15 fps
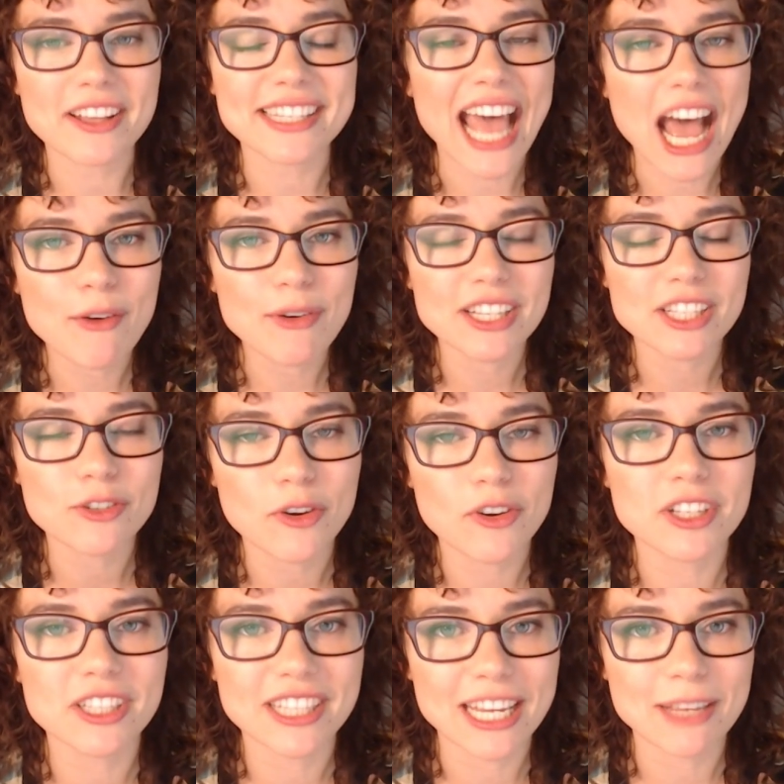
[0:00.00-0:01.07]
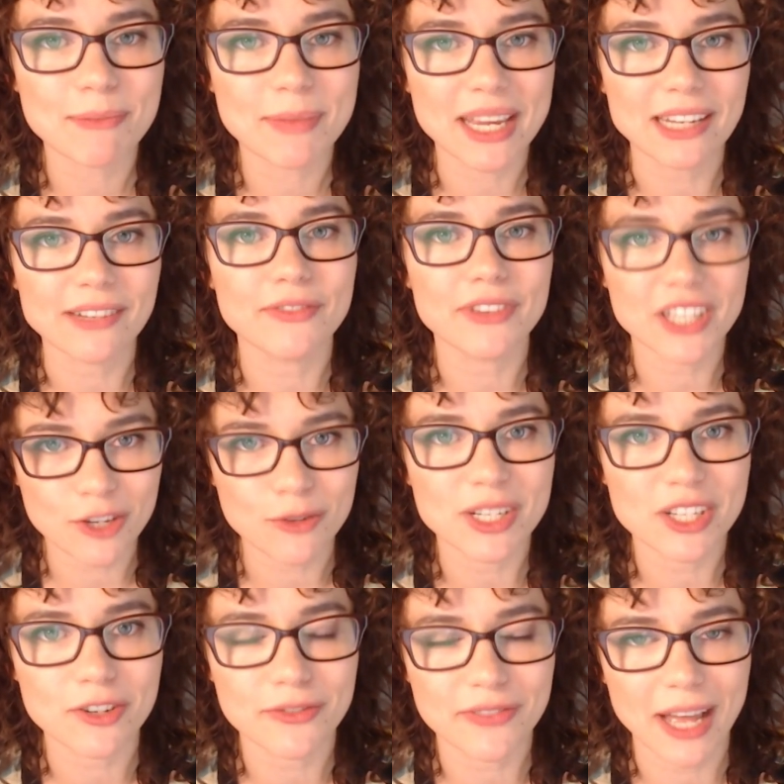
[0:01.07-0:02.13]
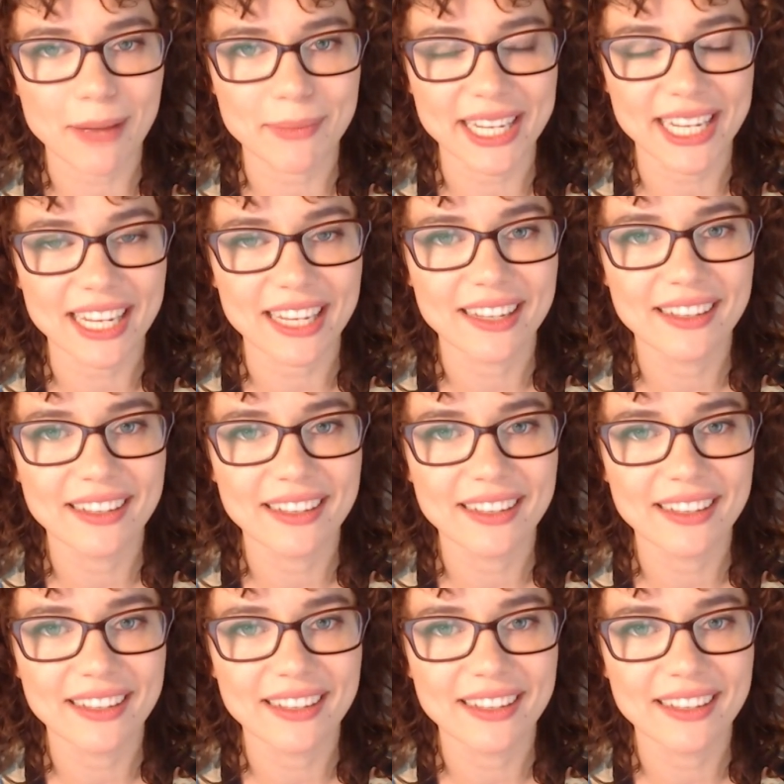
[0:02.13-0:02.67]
how has quarantine been for you and your family?